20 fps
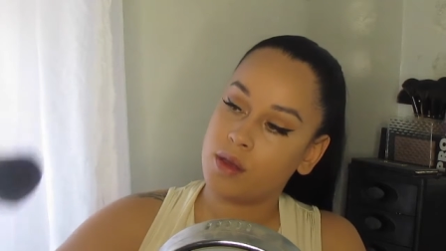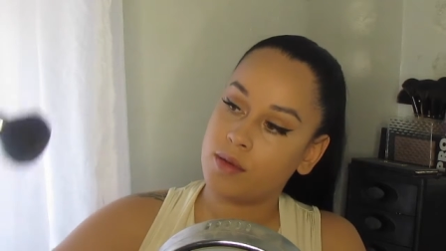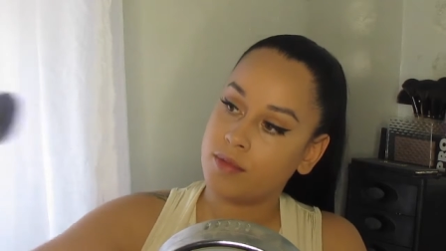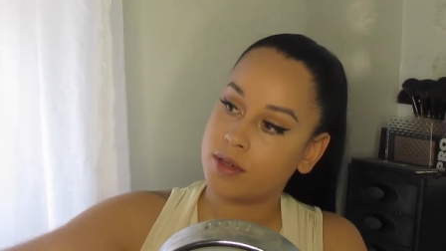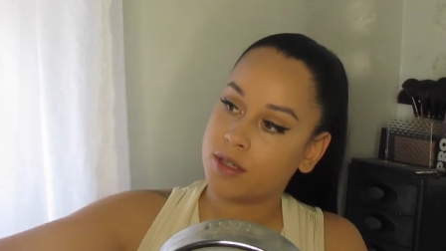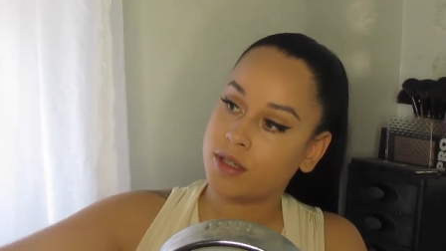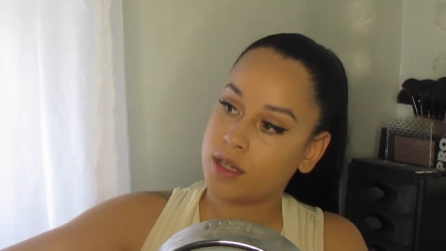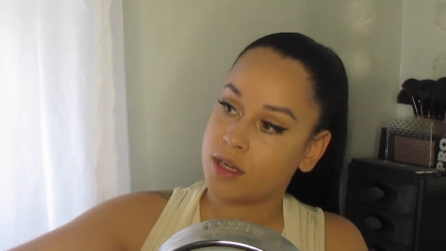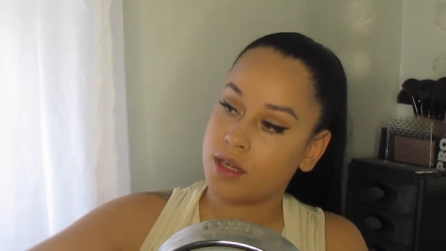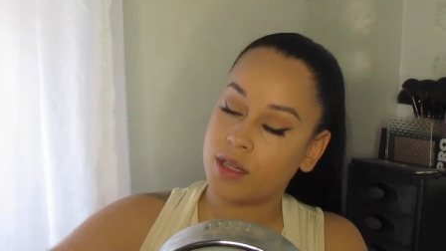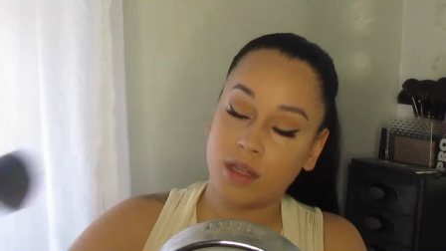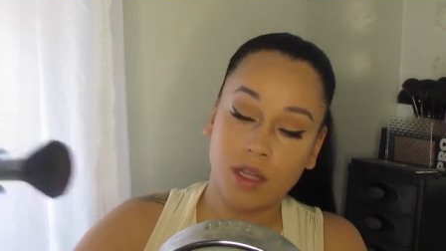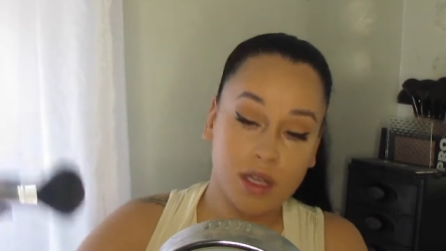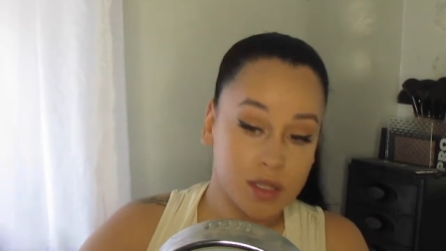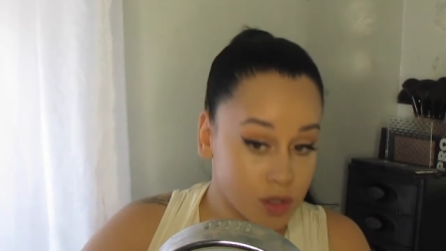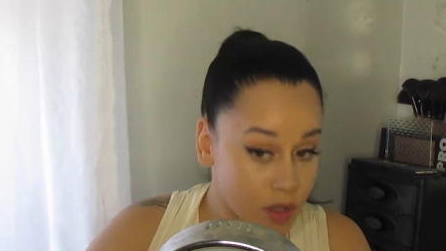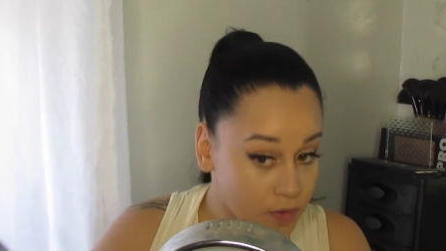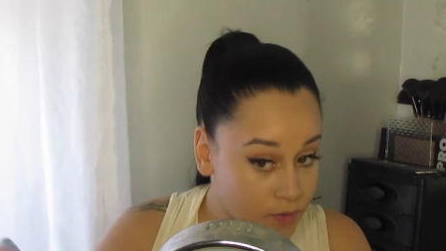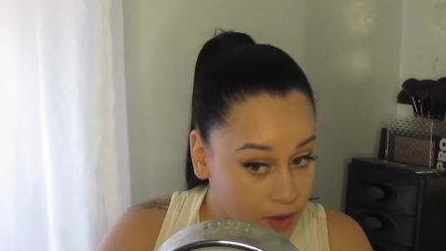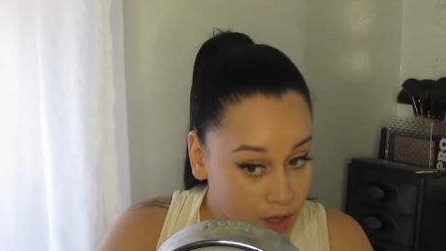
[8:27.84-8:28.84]
I'm just going to
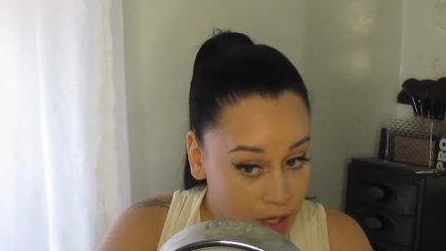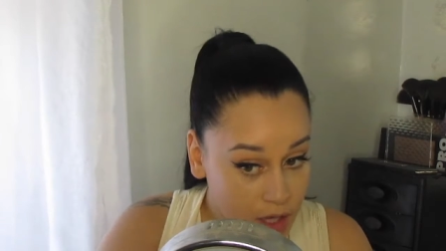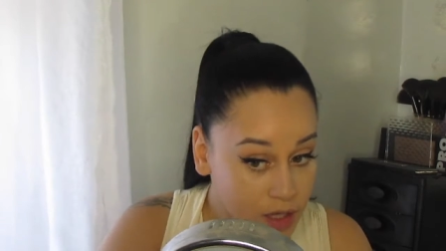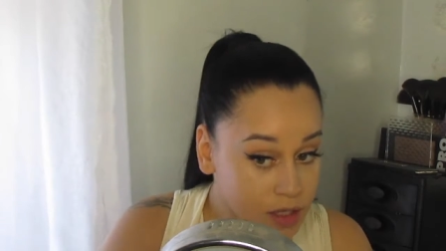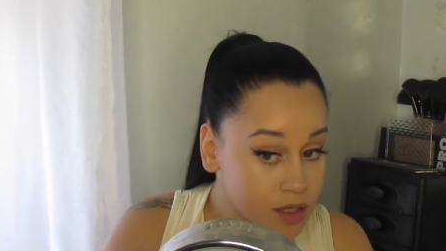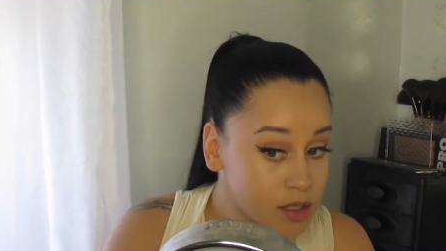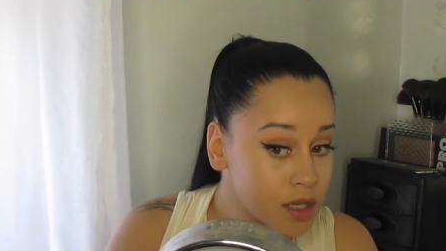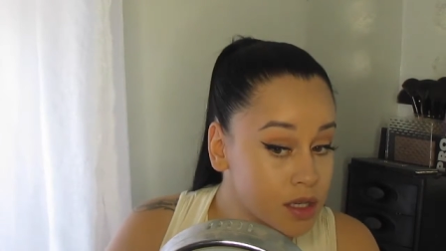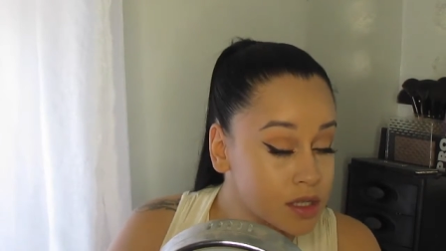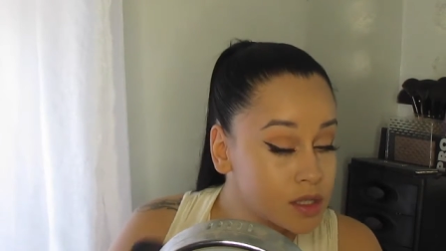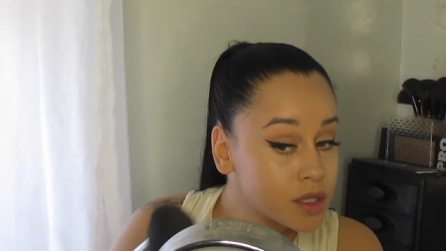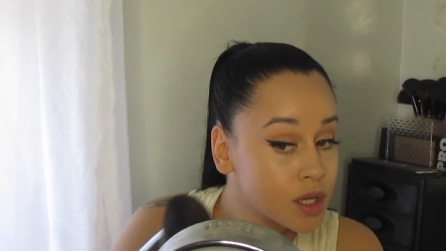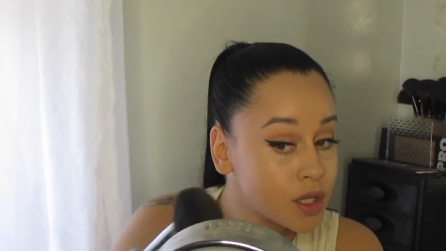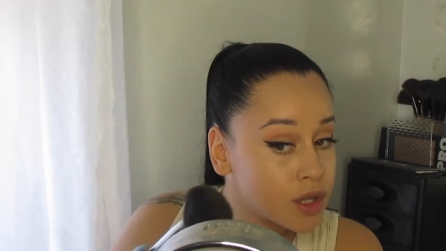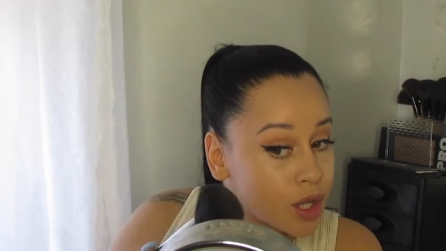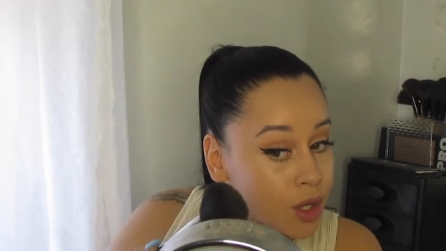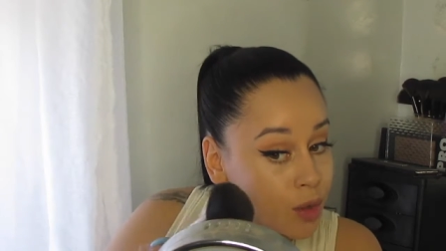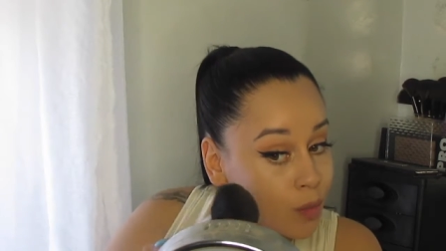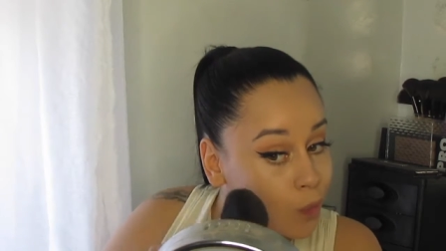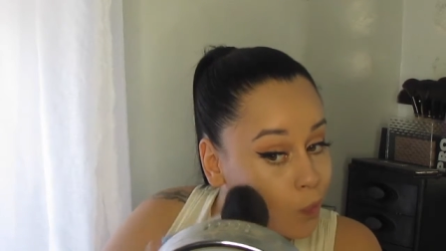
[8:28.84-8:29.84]
dust off the excess,
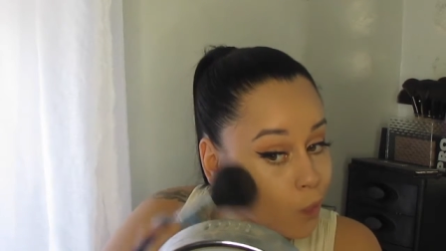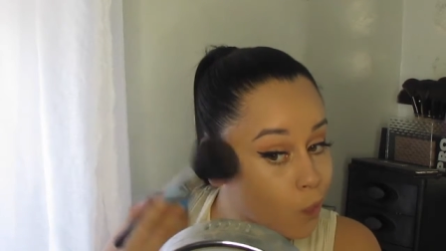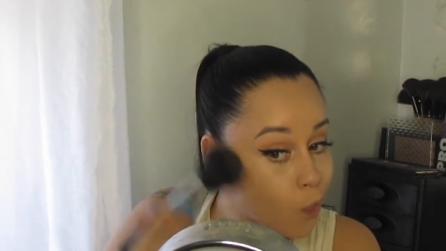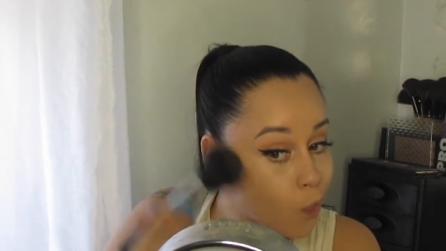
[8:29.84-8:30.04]
and then